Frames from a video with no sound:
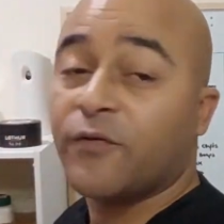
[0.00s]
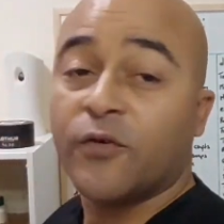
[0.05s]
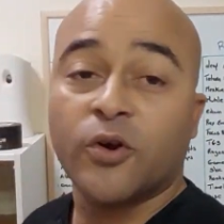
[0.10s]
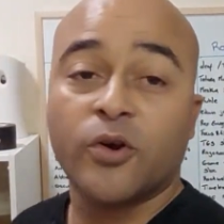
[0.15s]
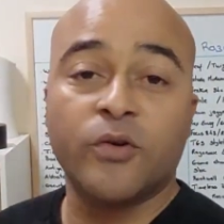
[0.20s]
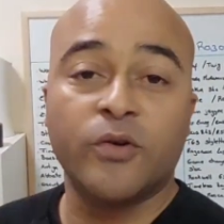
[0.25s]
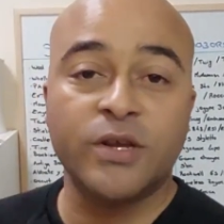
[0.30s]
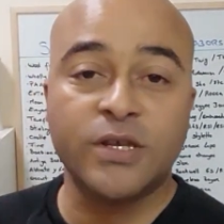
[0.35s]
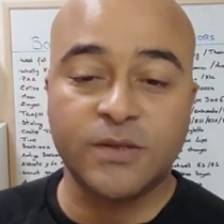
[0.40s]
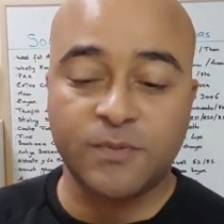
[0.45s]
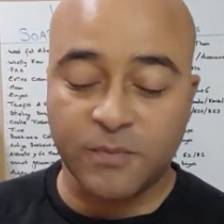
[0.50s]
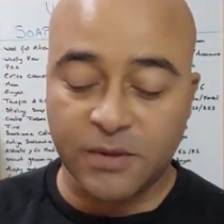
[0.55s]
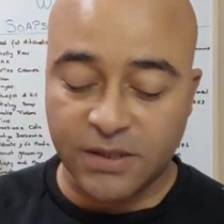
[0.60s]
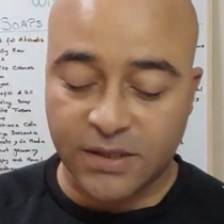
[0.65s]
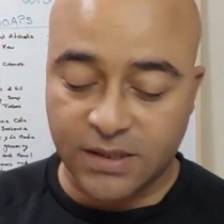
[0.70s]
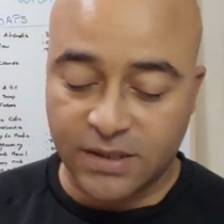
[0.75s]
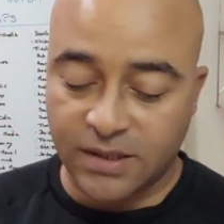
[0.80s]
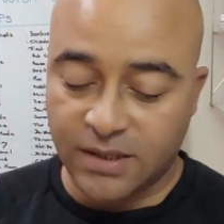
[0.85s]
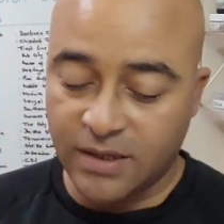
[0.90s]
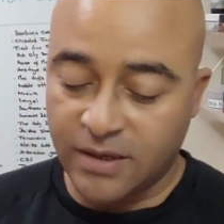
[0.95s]
for
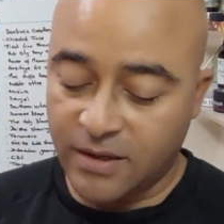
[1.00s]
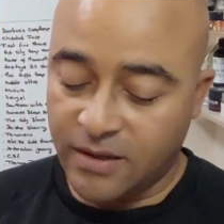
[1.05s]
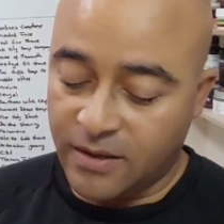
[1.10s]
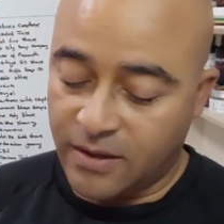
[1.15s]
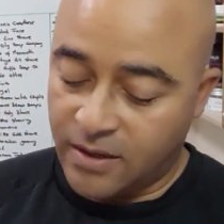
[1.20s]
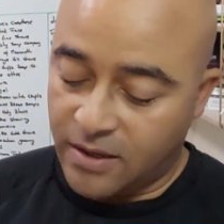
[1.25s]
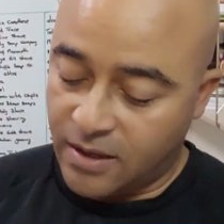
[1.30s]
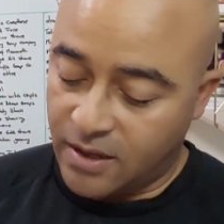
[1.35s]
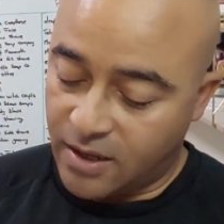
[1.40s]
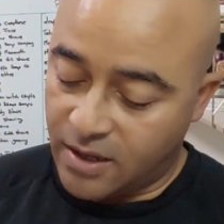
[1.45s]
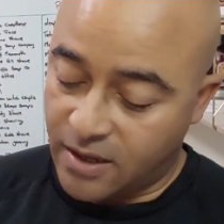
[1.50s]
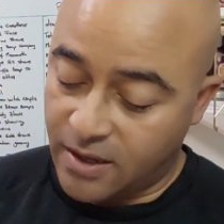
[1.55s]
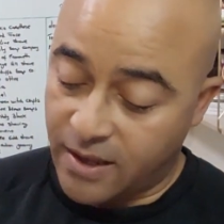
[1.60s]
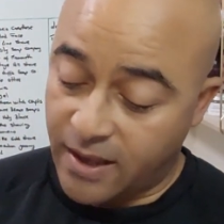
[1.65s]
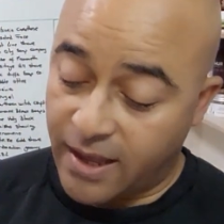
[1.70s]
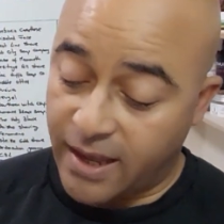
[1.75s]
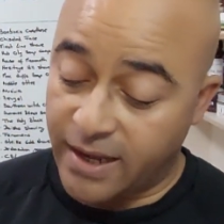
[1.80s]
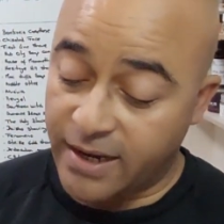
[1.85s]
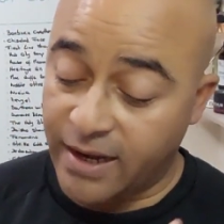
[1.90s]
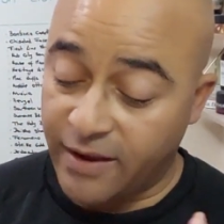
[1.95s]
Christmas. I
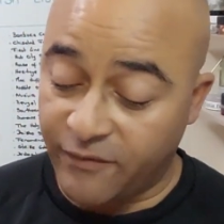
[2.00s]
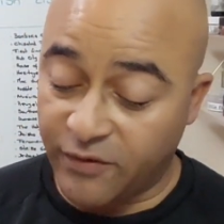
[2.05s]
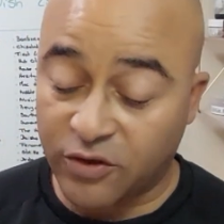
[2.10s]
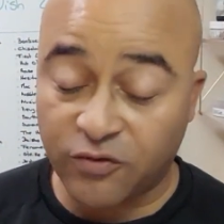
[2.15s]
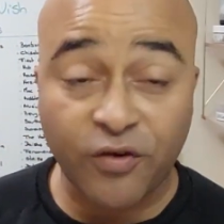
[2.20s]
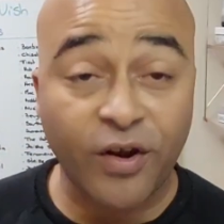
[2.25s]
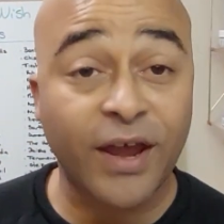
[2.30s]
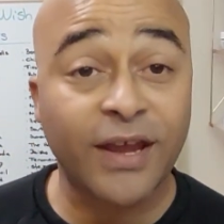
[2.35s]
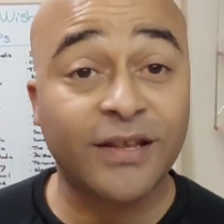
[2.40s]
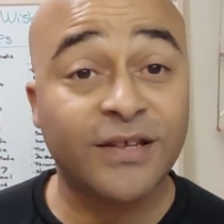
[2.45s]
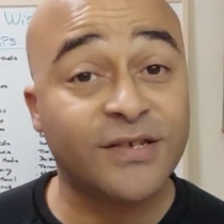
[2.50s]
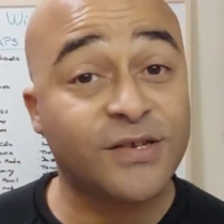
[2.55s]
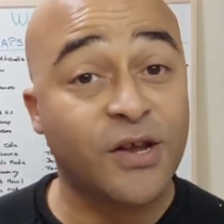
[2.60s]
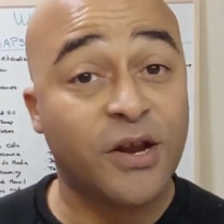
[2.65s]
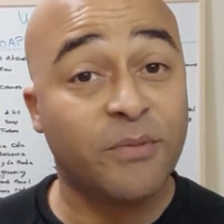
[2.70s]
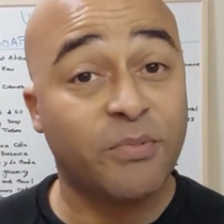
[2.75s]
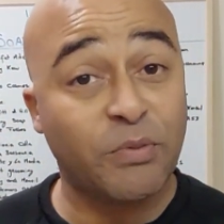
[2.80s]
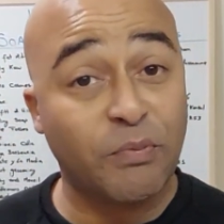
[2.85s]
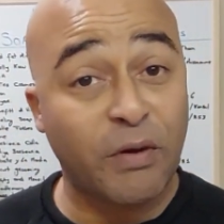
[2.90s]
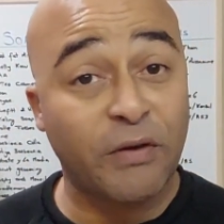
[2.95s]
never tried, it's
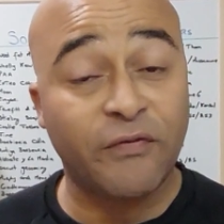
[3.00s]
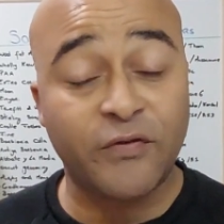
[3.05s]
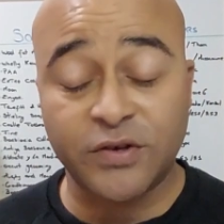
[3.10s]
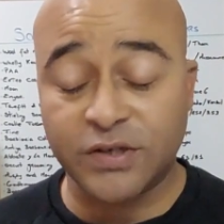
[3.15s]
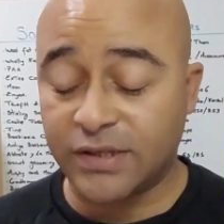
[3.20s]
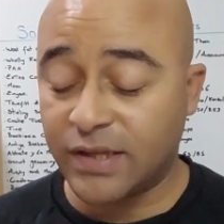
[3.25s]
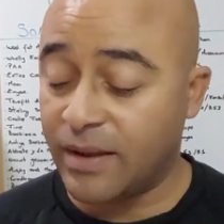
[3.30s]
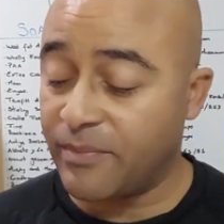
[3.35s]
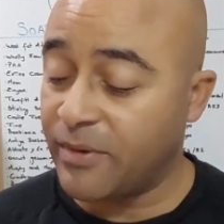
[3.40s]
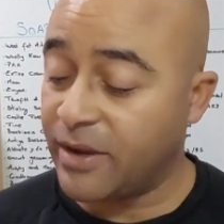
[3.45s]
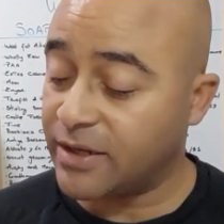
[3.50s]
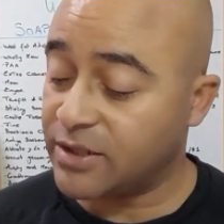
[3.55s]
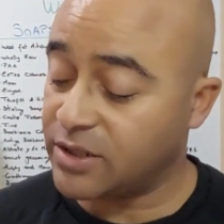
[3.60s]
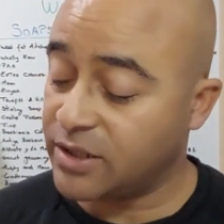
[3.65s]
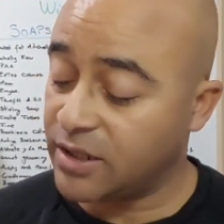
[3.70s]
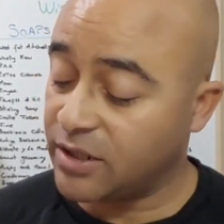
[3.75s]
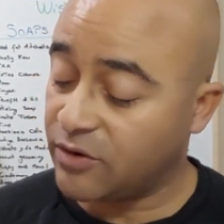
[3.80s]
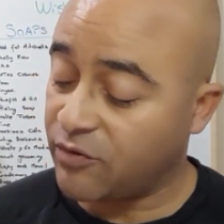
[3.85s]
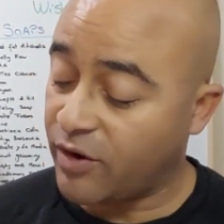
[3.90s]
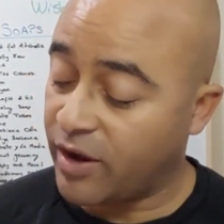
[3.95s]
gonna be my first time
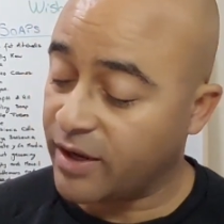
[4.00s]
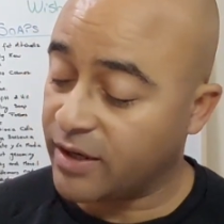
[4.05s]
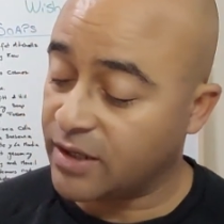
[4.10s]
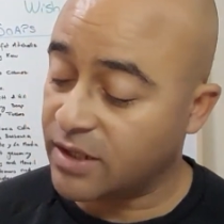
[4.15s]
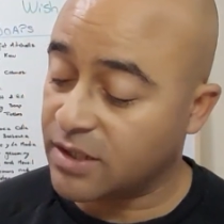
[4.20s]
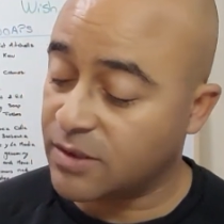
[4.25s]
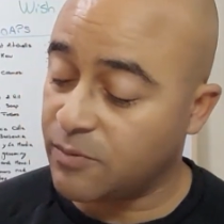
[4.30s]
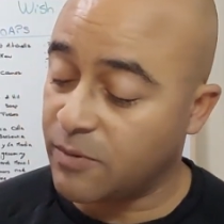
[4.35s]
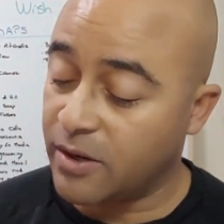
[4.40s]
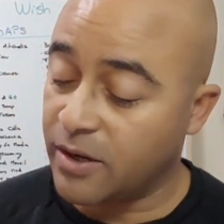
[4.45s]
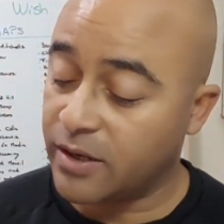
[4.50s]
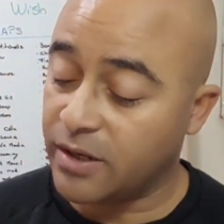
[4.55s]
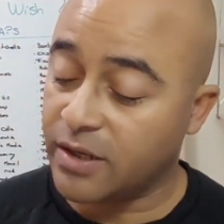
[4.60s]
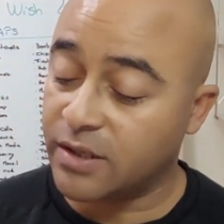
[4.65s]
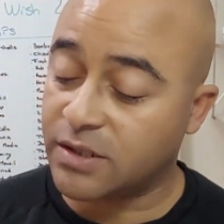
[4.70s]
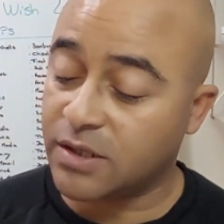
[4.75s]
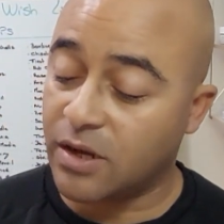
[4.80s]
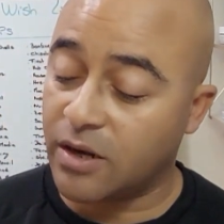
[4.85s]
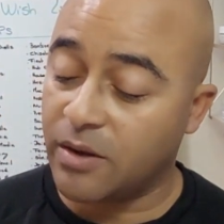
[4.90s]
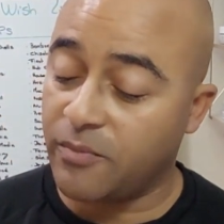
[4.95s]
actually trying this one.
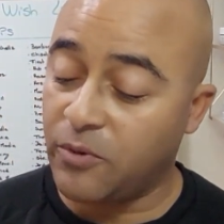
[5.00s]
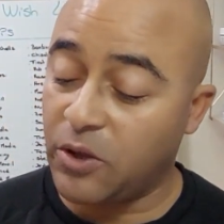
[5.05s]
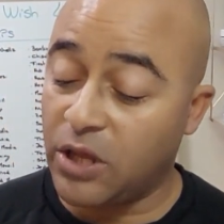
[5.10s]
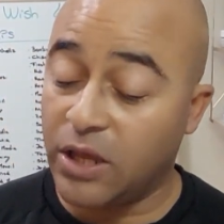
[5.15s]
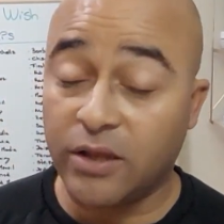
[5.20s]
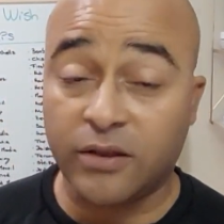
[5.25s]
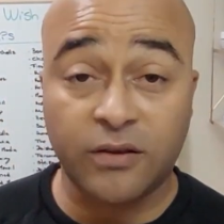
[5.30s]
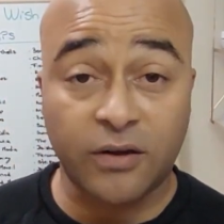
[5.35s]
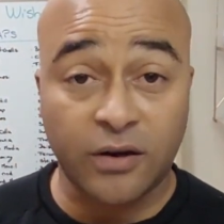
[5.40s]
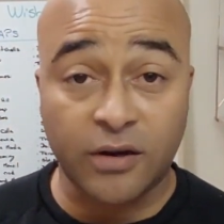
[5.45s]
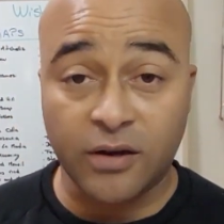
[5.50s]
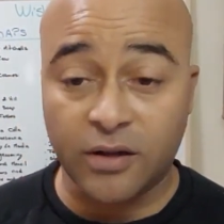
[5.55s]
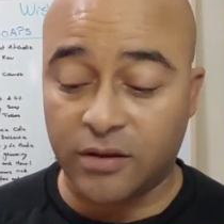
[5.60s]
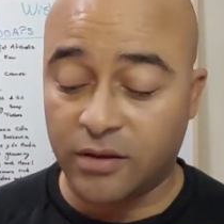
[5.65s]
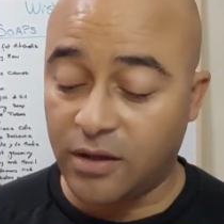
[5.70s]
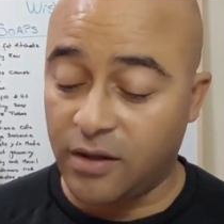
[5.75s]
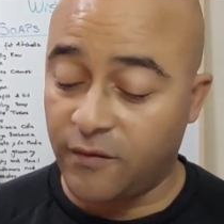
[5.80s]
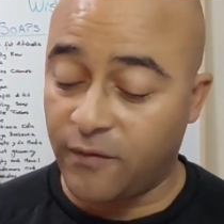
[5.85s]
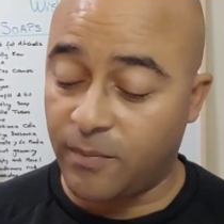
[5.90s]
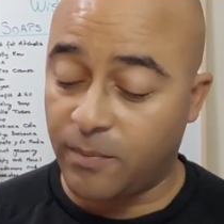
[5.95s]
It's gonna be
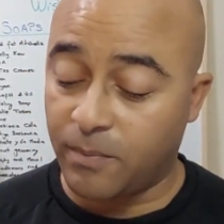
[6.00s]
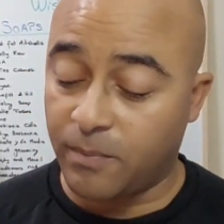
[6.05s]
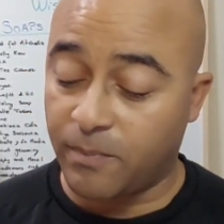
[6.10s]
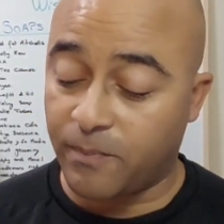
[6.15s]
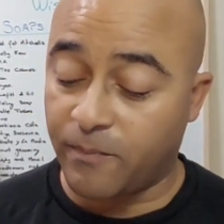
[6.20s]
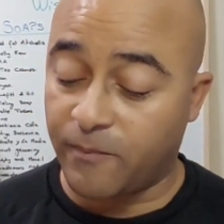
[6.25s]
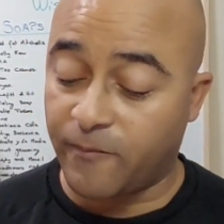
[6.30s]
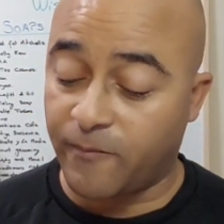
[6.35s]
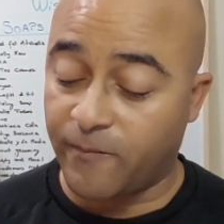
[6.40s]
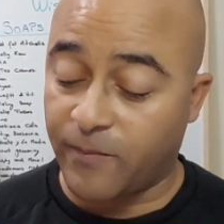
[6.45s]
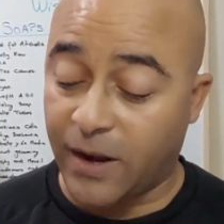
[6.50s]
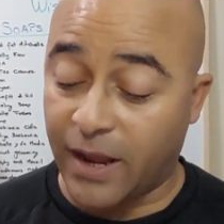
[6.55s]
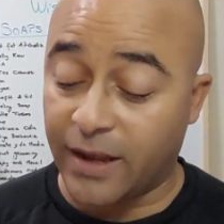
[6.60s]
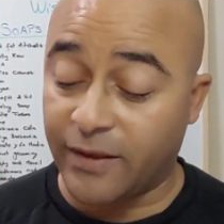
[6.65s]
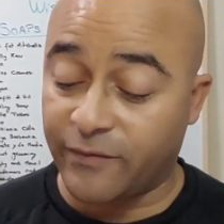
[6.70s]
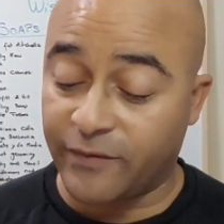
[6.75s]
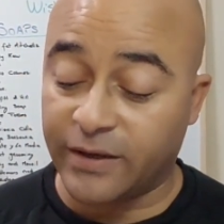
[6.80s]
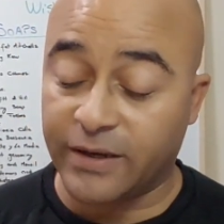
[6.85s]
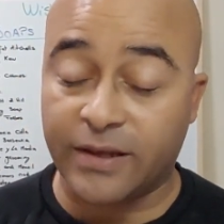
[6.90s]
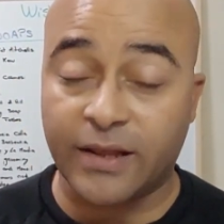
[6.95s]
Eternity,
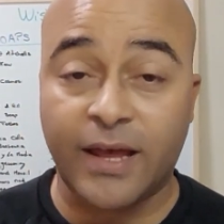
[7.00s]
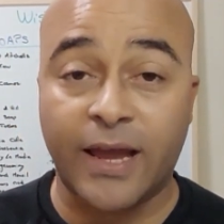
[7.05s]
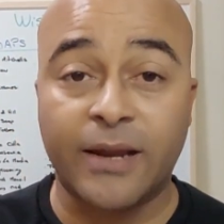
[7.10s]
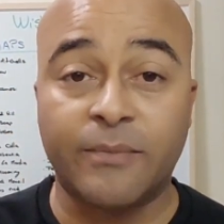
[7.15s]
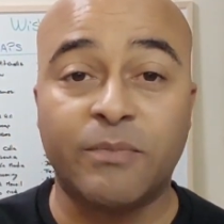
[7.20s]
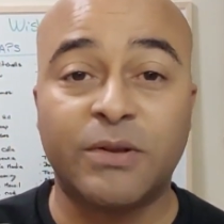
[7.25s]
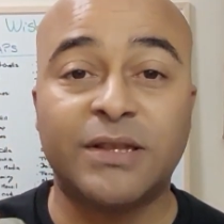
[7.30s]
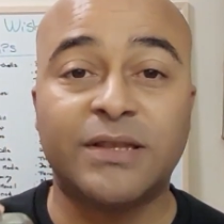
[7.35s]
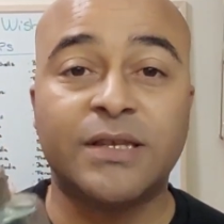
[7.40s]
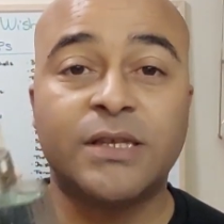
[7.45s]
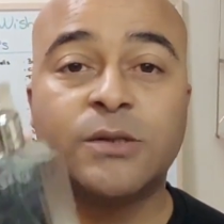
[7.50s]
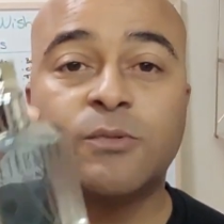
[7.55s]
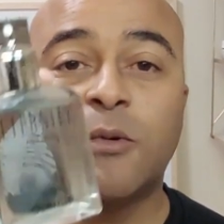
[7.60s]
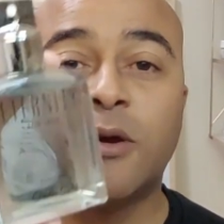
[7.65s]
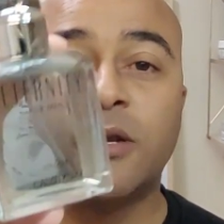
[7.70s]
kind of inclined, but this